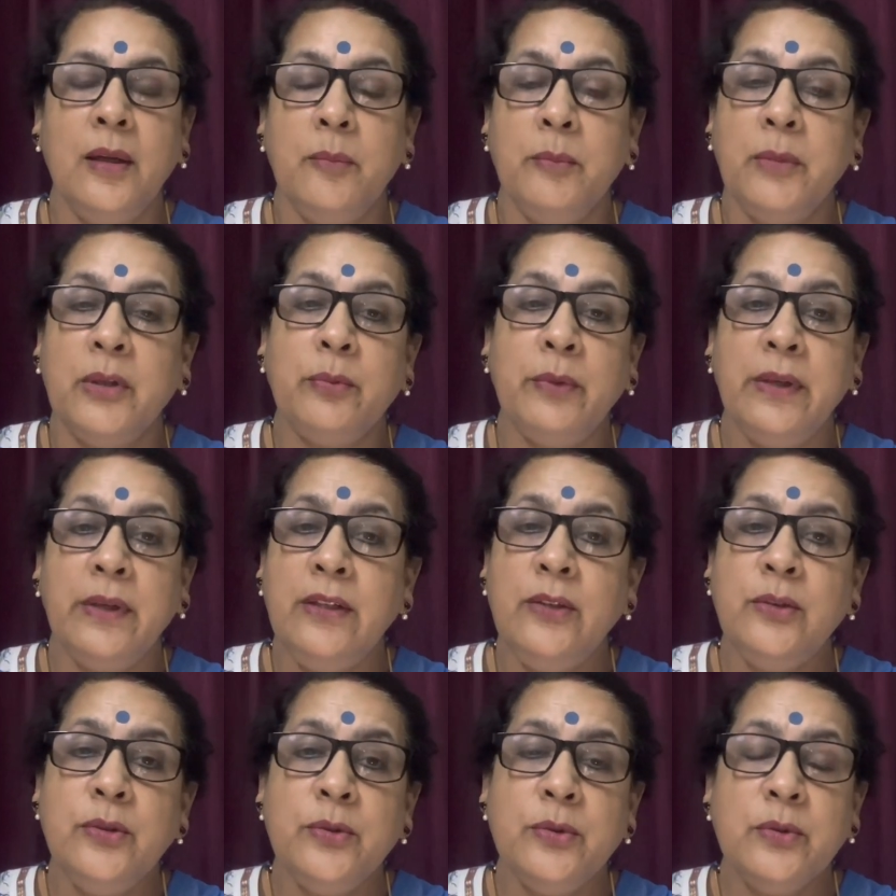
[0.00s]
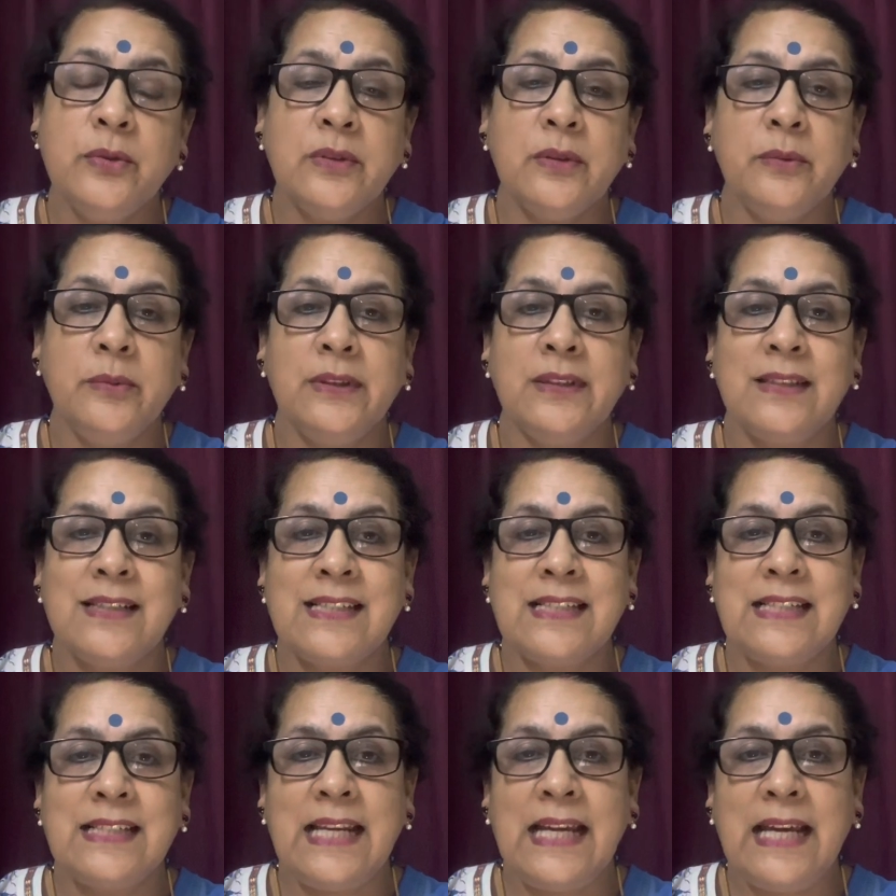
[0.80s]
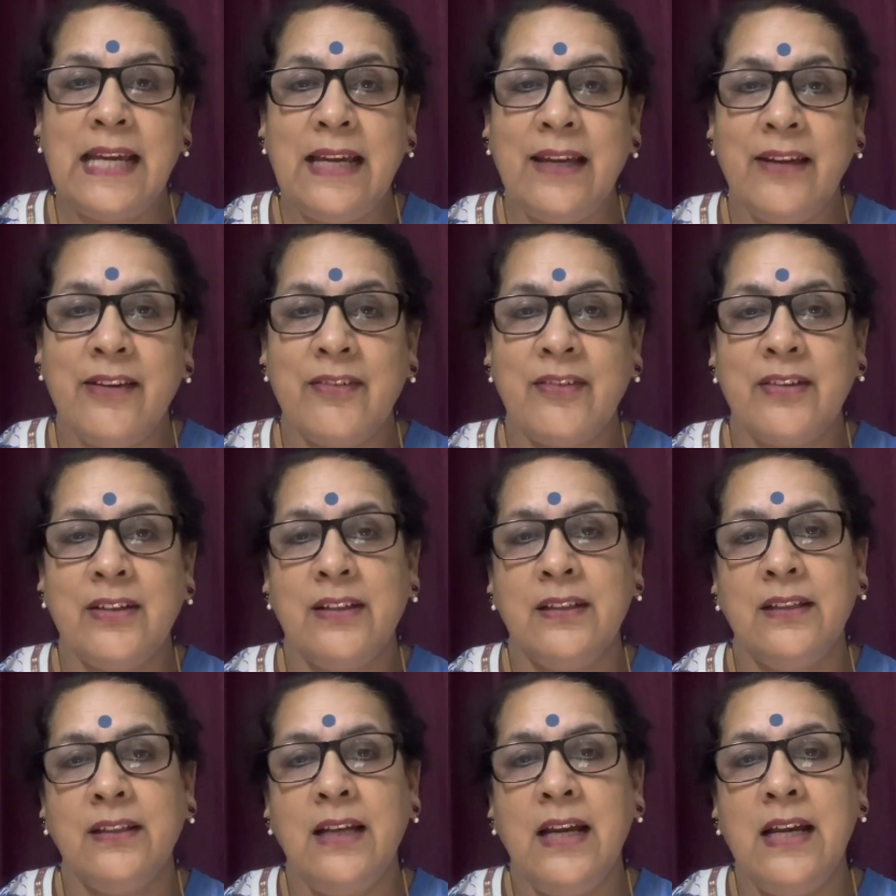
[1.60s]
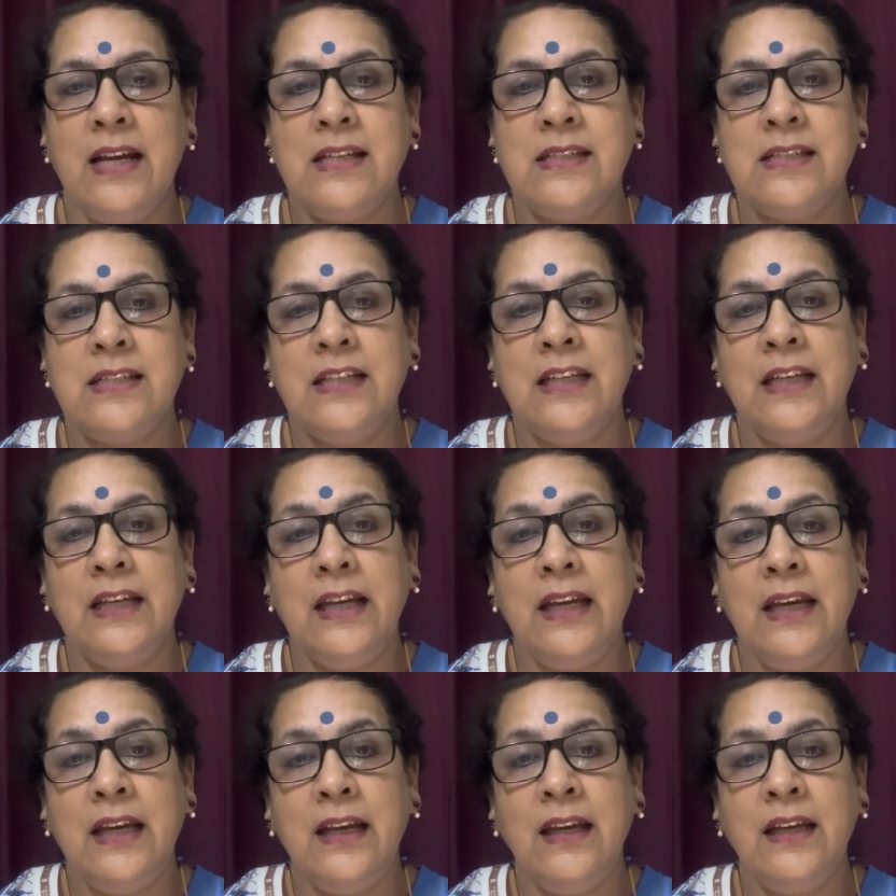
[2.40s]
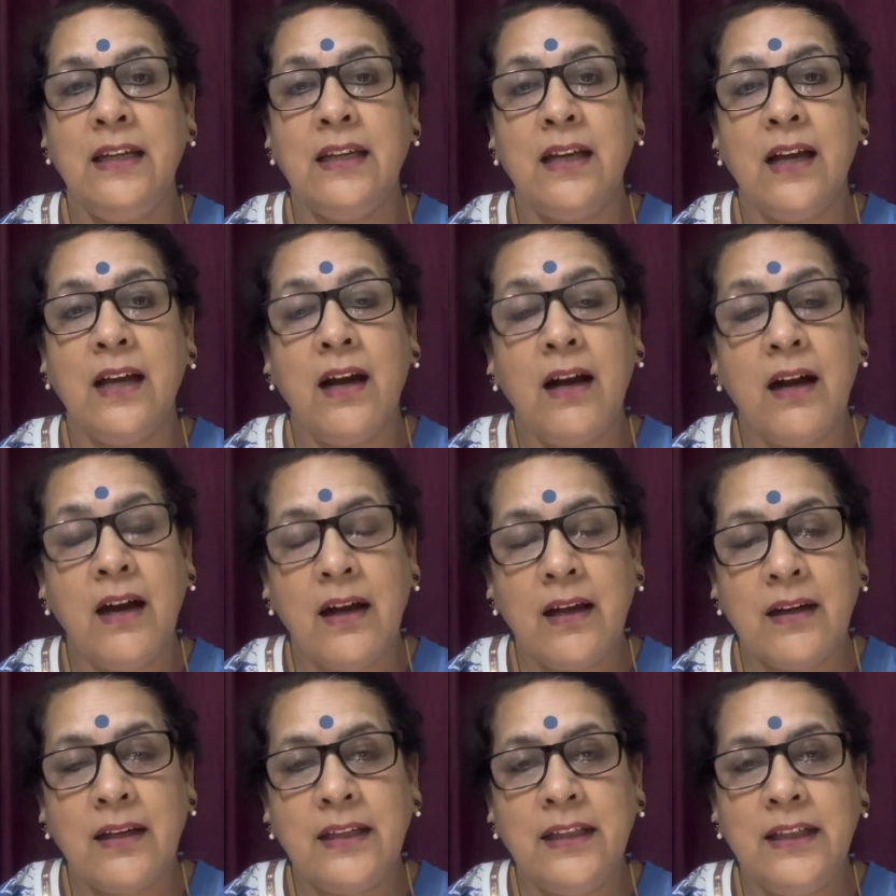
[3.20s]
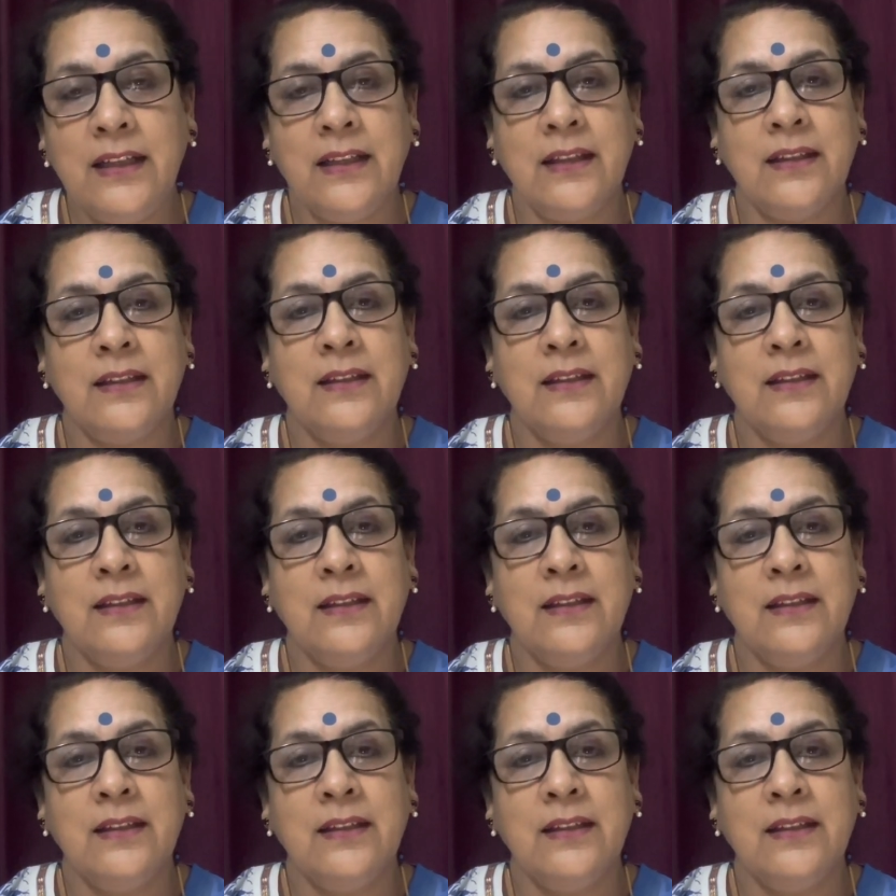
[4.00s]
But when you use the word stare, S-T-A-R-E,